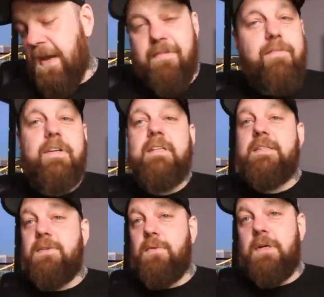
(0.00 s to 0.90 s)
my
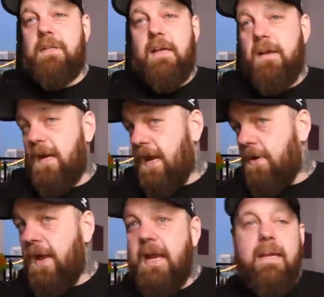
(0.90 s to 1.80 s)
friends that work there. Like, I
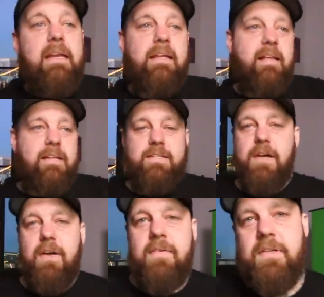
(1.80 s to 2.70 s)
don't hate any of that
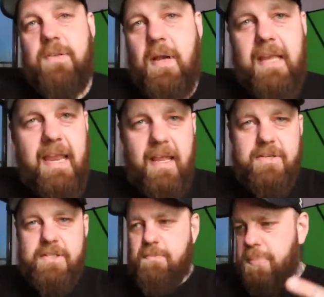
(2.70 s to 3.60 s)
stuff. So I
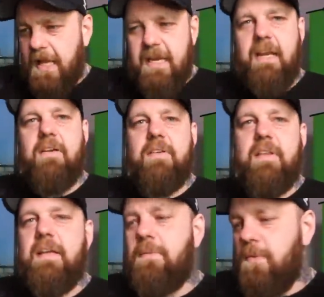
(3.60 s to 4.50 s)
can't just blanket
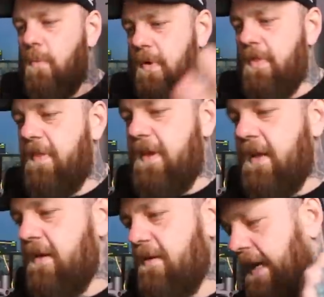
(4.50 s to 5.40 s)
everything in with one
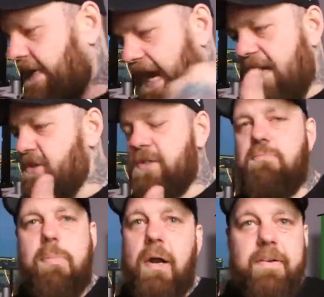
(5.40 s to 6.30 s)
thing, and I can't
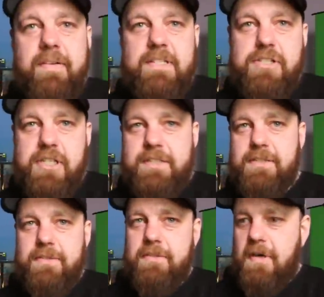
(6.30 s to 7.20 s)
just burn this shit
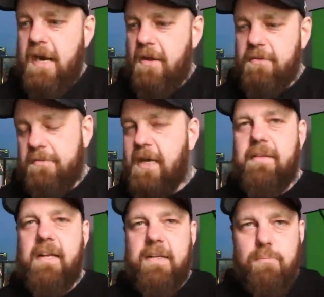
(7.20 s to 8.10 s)
to the ground. Not
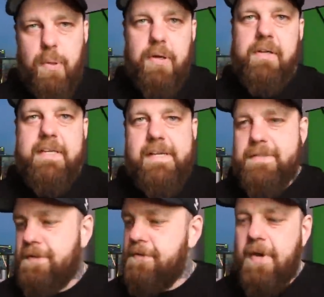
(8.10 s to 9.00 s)
that I could burn
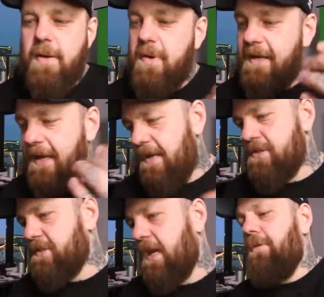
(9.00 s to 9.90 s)
Adidas to the ground, but I can't
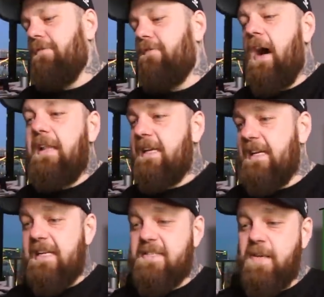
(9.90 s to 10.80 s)
just like volley
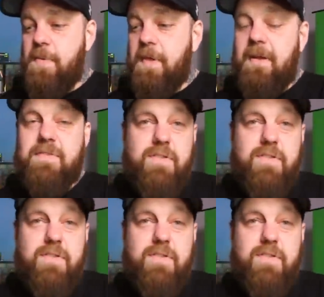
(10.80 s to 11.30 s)
against something that I've